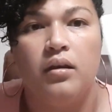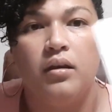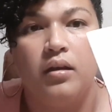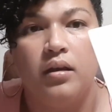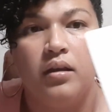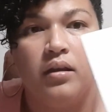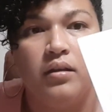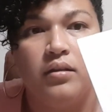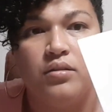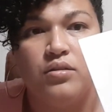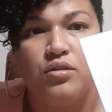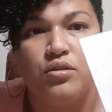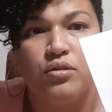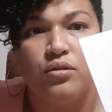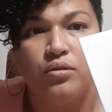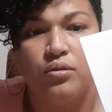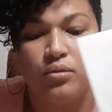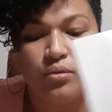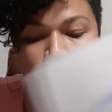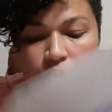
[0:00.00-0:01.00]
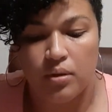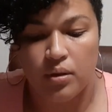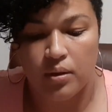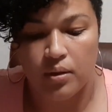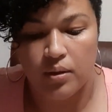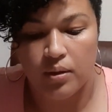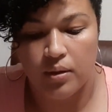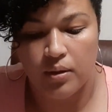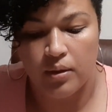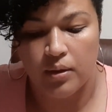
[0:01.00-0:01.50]
into
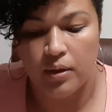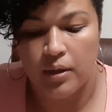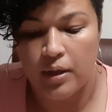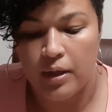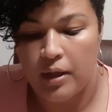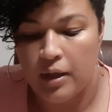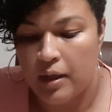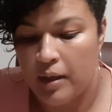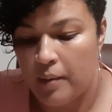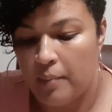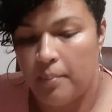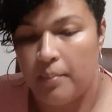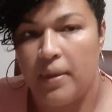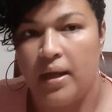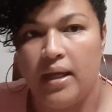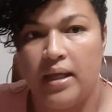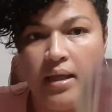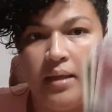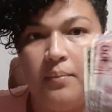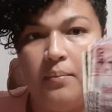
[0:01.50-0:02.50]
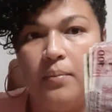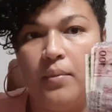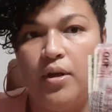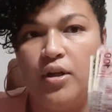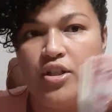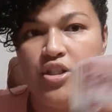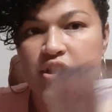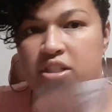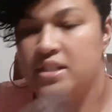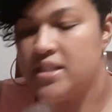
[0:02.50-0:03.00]
my
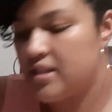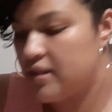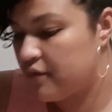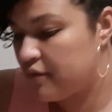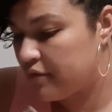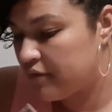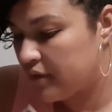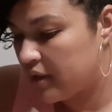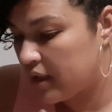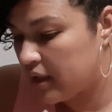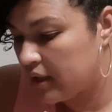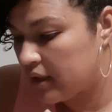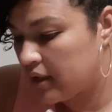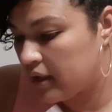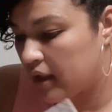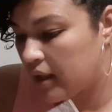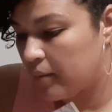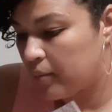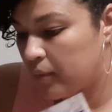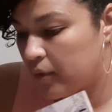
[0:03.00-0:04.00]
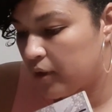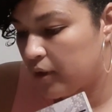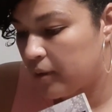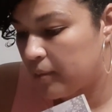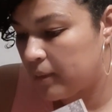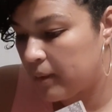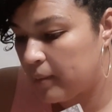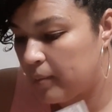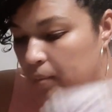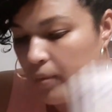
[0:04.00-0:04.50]
emergency fund I'm gonna
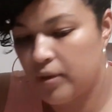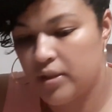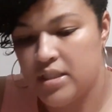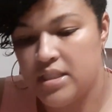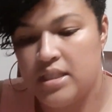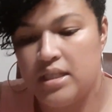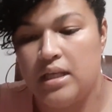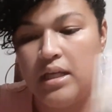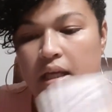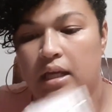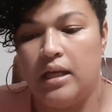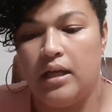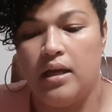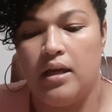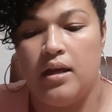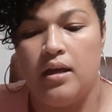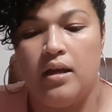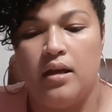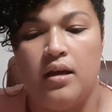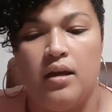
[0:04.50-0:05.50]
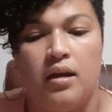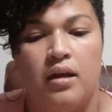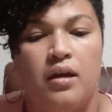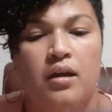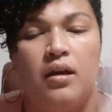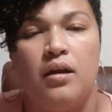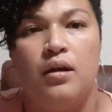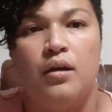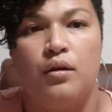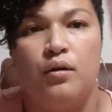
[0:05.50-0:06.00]
be putting
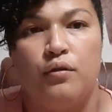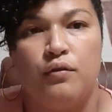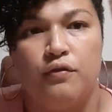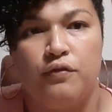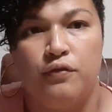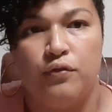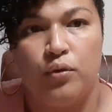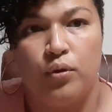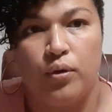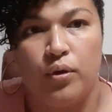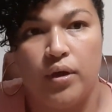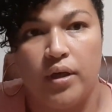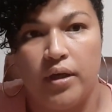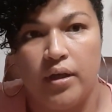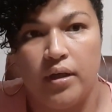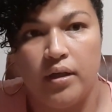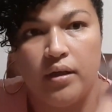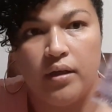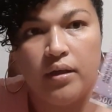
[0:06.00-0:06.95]
$400.